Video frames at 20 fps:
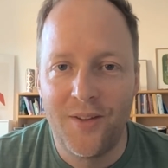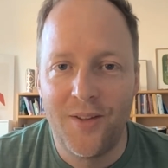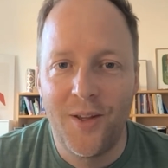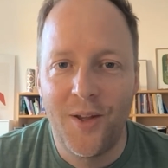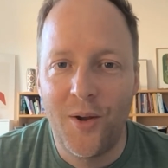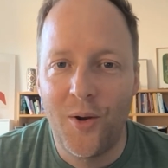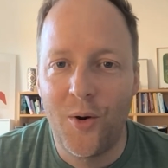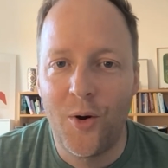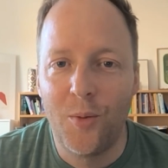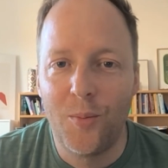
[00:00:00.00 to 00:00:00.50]

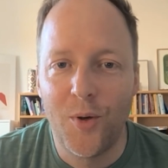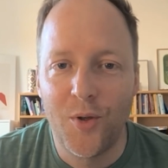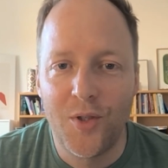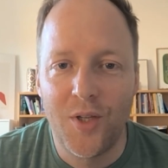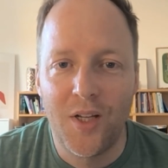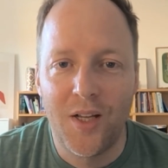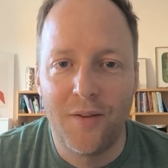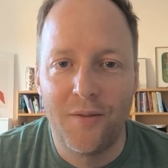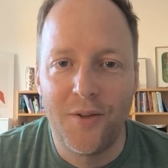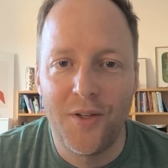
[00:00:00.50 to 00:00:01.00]
almost
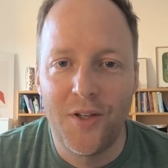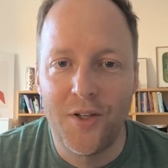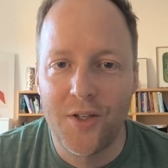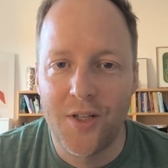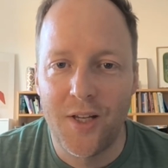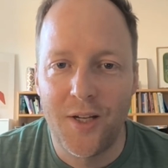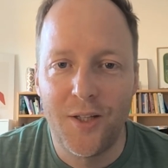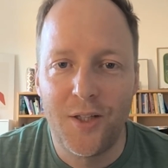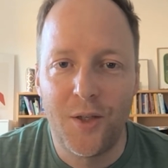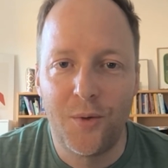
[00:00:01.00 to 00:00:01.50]
11 years
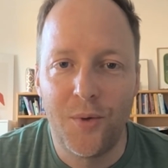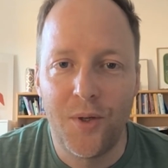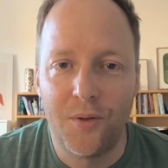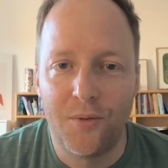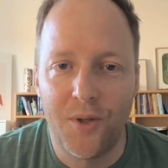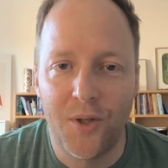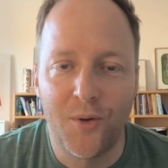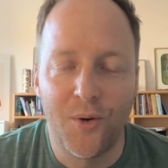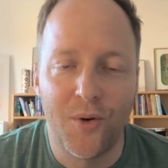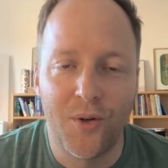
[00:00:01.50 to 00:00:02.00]
later, we are
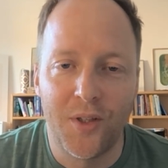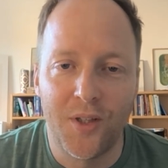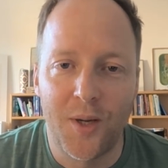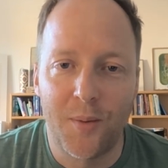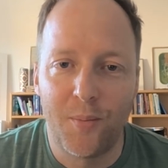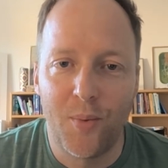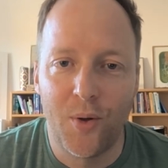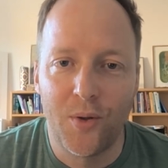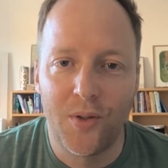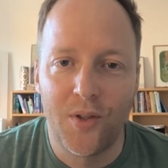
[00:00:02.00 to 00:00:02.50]
recording
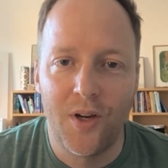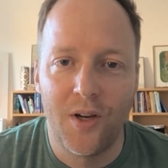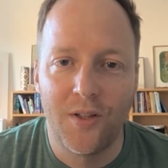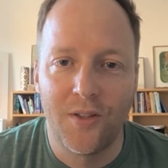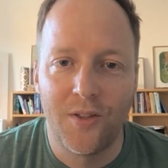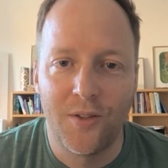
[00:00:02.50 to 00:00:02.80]
that podcast.